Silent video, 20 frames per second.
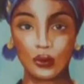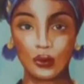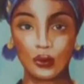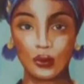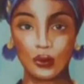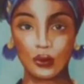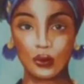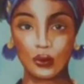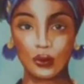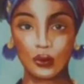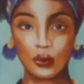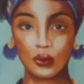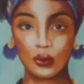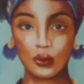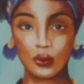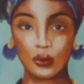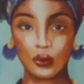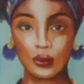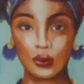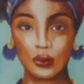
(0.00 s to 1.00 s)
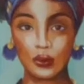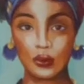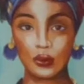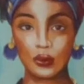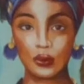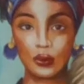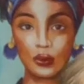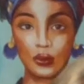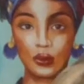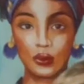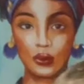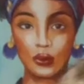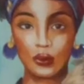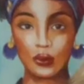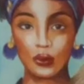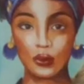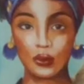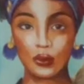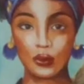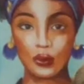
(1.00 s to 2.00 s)

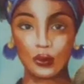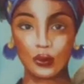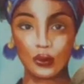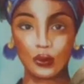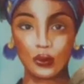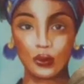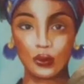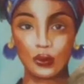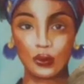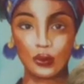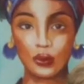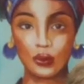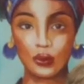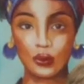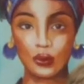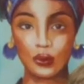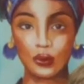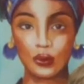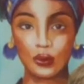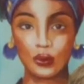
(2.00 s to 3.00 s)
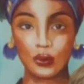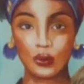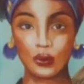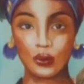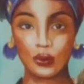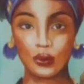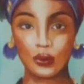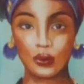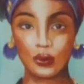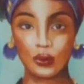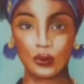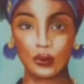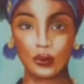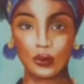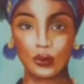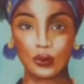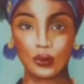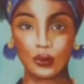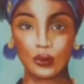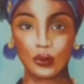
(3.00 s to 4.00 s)

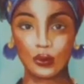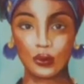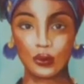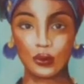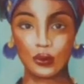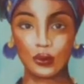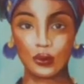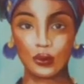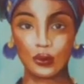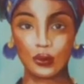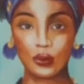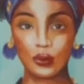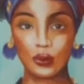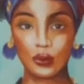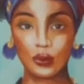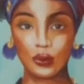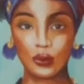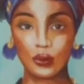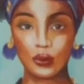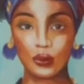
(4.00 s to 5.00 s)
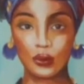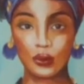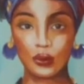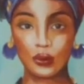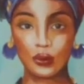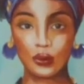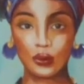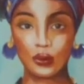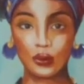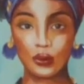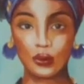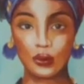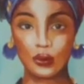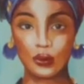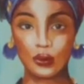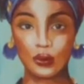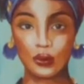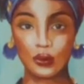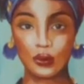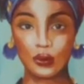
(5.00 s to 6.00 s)

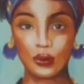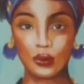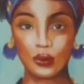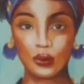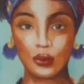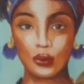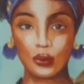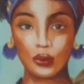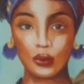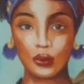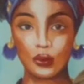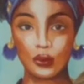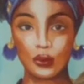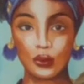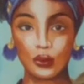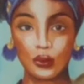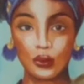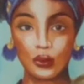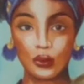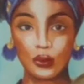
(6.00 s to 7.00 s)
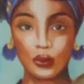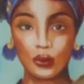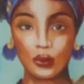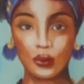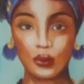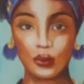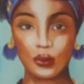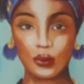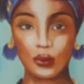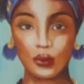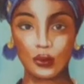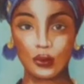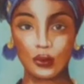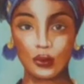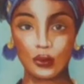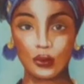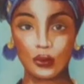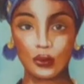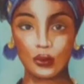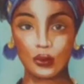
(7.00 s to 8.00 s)
[no speech]